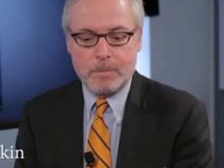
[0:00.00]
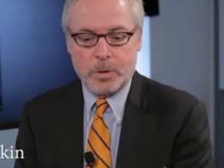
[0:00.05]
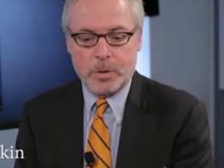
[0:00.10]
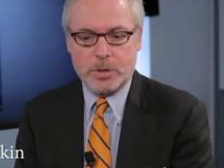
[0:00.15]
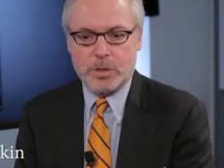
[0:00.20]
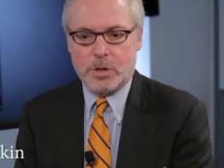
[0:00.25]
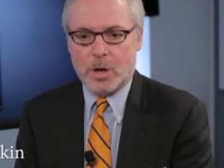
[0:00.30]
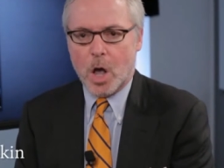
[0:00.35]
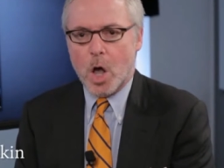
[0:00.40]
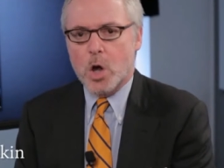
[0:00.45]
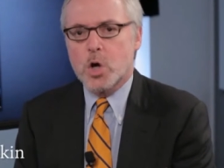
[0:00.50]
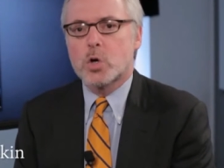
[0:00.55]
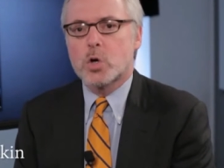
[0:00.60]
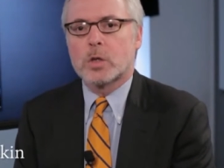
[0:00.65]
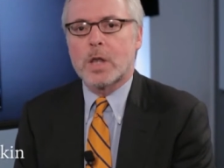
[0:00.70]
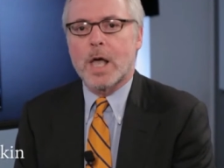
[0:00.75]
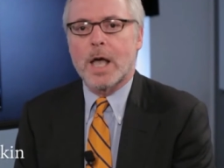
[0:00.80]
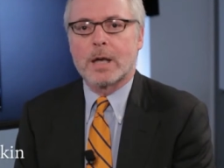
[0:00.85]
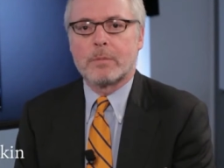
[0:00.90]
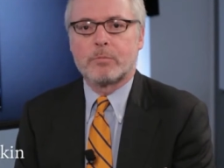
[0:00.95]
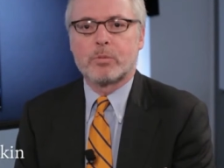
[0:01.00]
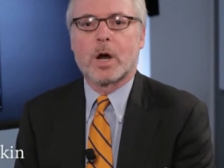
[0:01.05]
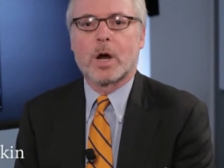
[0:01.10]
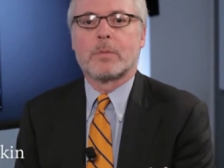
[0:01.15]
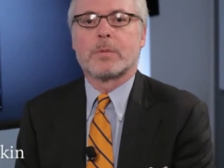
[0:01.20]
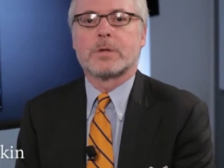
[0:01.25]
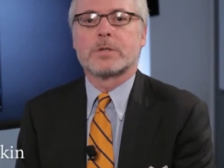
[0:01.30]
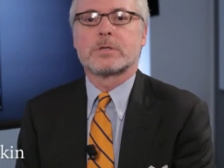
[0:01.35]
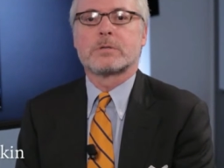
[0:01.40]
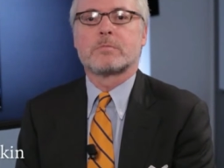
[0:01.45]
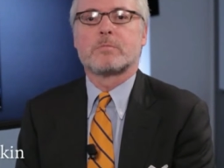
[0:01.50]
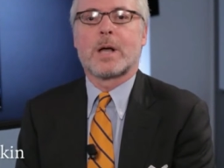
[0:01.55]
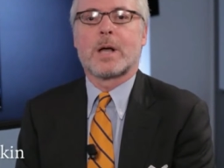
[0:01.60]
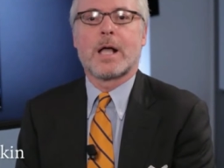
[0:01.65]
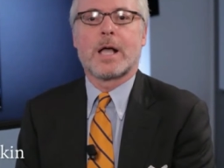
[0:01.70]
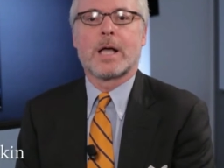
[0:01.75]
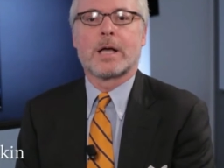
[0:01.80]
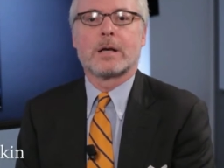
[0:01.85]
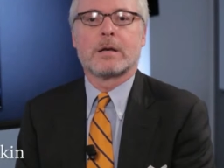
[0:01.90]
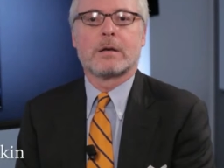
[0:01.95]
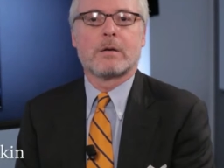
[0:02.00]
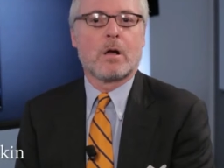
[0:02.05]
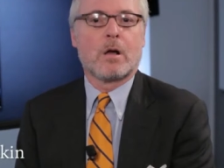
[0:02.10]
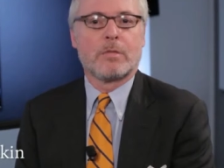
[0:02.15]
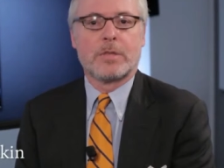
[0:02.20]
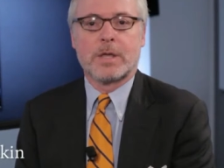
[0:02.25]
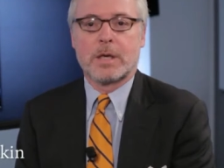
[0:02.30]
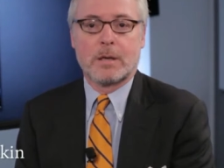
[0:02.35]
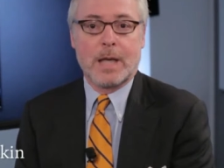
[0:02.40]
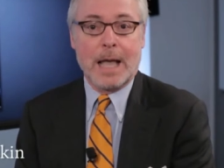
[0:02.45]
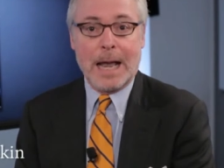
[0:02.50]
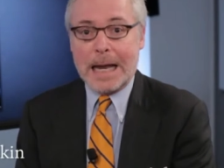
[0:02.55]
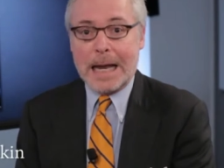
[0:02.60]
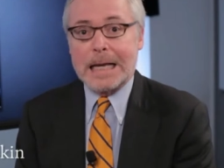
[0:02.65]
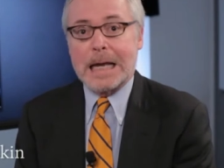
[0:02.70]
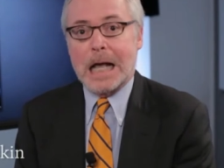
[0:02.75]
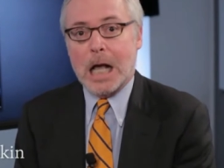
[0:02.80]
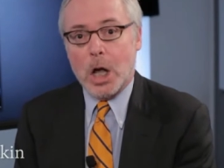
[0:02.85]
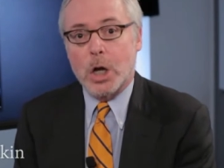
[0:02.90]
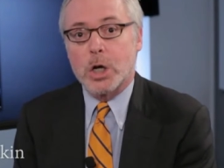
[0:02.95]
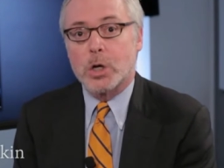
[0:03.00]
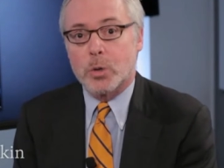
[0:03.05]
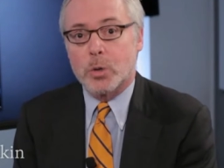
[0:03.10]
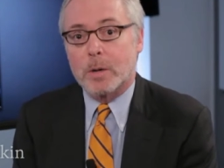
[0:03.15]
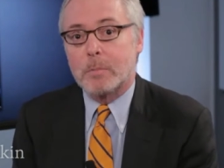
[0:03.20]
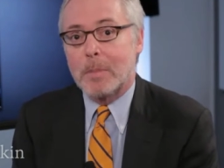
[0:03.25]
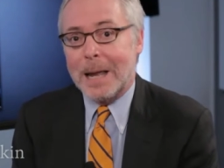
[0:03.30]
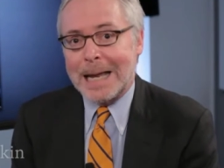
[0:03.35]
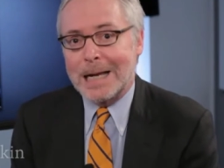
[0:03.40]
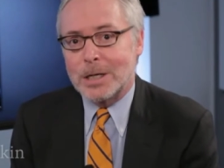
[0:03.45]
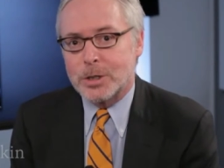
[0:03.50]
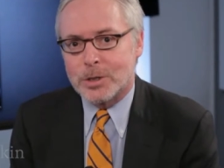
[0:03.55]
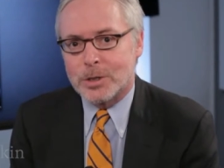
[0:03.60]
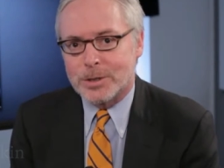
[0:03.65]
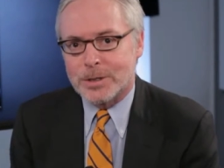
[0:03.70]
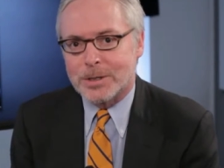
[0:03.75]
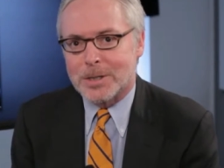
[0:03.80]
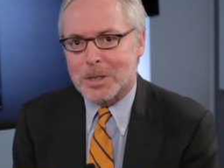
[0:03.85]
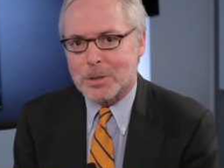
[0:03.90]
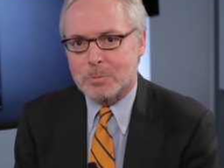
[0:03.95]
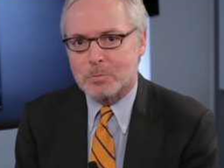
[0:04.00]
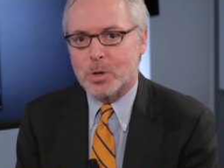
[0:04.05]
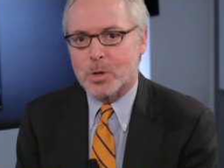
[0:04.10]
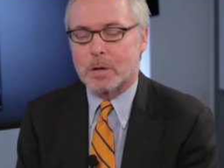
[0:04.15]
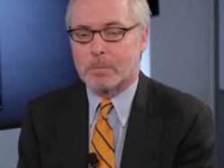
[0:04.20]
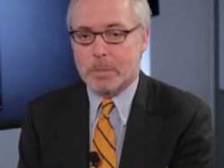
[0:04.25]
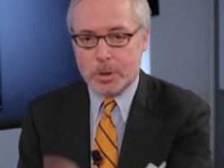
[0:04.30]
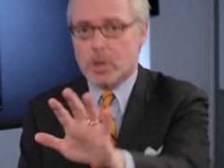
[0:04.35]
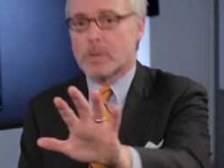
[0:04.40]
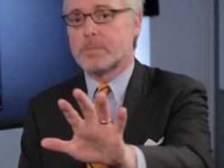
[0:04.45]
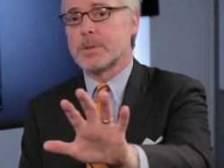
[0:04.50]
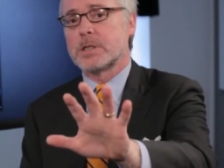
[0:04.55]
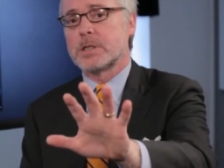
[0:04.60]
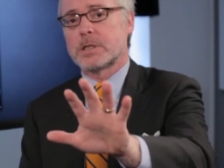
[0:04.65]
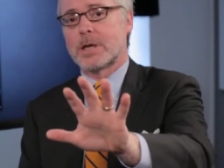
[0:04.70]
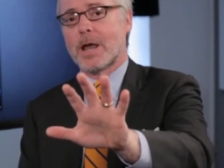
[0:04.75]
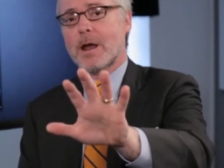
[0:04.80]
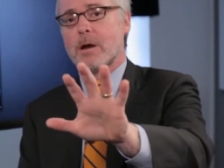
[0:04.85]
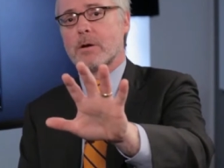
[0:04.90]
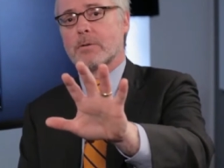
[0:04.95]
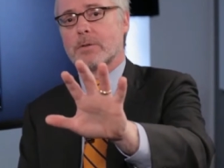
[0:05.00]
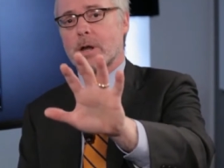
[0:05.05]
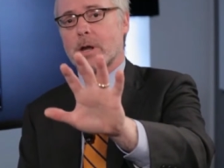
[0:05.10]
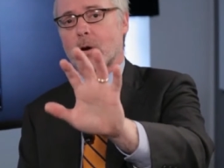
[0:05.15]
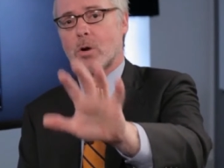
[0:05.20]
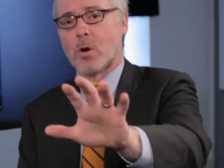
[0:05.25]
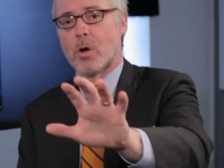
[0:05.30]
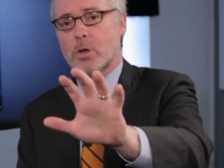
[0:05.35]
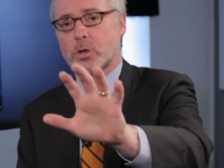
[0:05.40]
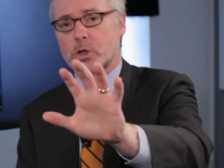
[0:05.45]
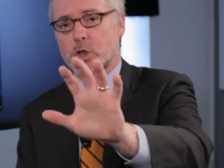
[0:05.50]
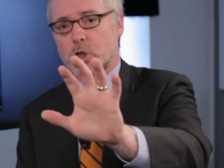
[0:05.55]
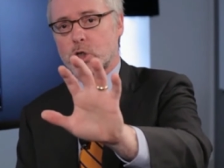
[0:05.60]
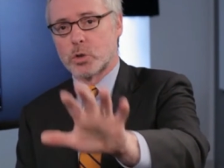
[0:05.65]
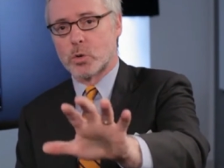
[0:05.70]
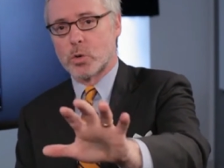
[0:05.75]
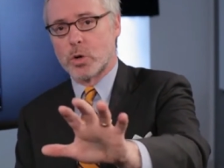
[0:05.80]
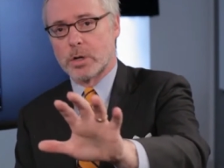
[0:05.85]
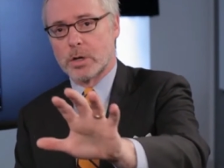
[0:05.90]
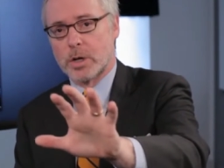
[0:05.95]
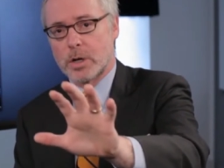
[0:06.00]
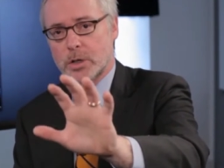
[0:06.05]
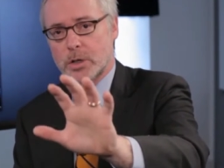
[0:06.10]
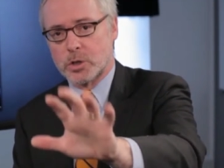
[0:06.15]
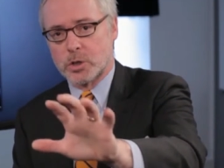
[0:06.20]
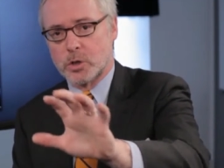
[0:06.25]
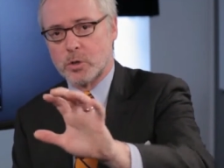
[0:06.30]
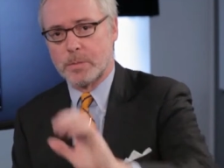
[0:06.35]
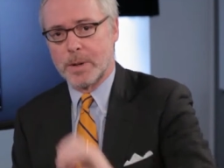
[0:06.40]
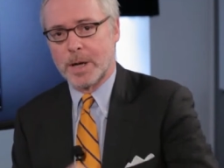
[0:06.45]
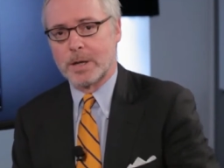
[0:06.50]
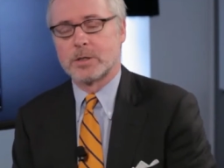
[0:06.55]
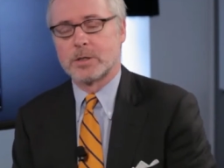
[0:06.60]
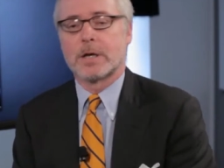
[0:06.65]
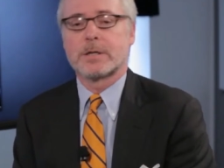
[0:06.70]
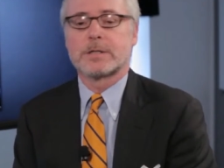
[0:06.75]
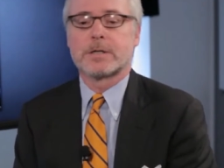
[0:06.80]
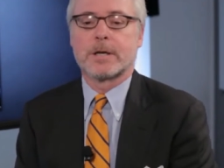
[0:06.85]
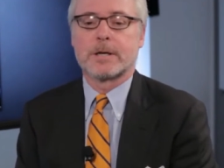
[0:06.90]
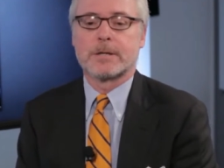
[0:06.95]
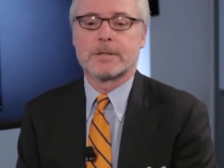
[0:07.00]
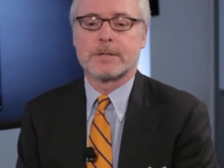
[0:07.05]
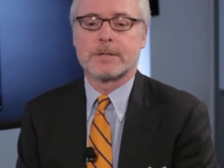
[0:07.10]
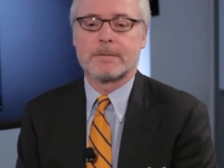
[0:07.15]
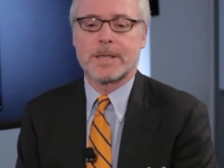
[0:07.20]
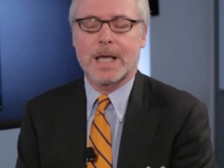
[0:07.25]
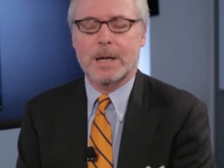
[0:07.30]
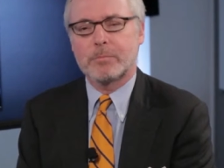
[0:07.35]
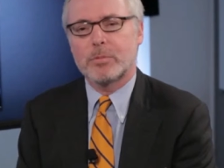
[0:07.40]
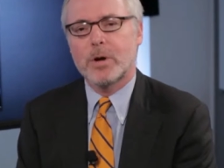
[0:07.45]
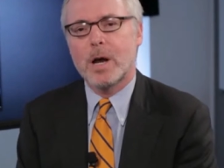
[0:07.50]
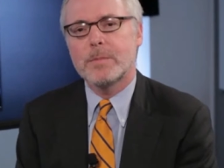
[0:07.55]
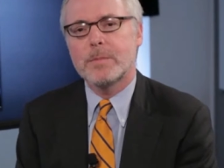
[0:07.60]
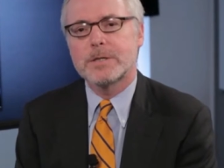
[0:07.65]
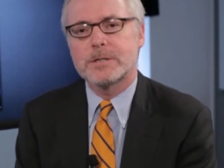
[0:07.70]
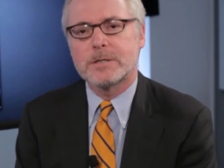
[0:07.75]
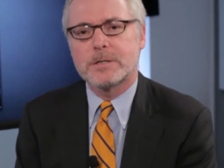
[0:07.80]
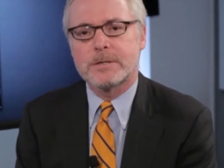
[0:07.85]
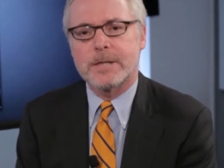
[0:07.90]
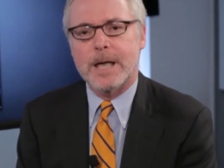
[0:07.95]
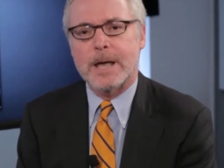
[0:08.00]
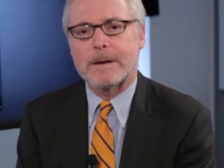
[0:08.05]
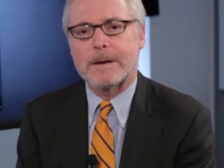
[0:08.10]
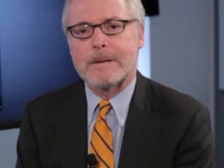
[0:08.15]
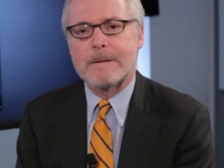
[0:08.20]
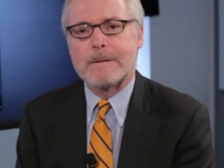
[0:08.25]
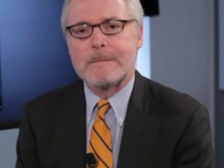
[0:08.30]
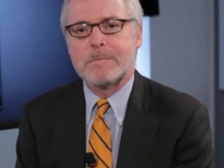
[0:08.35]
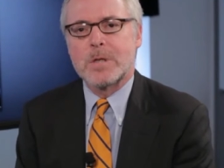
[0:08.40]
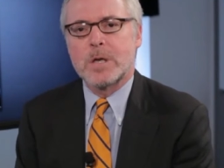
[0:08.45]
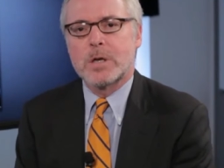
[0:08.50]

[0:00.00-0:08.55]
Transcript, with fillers: There's an underlying premise behind the 800 pages in this book, but don't be scared, they're all short, two page essays. And that premise is that